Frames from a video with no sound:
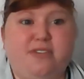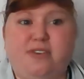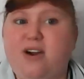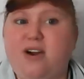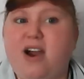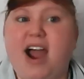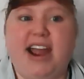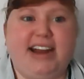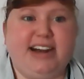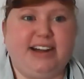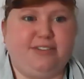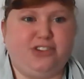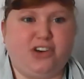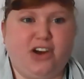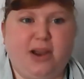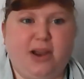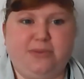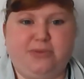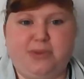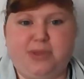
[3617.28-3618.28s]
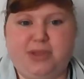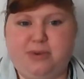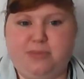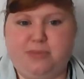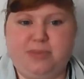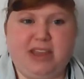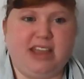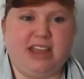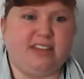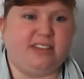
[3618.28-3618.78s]
variety of jobs, so
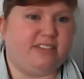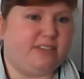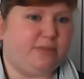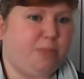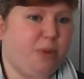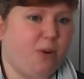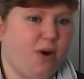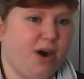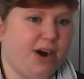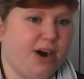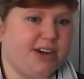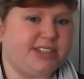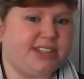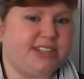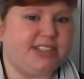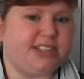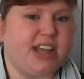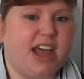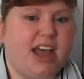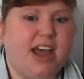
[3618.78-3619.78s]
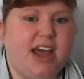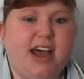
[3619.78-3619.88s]
there'd be in the sports,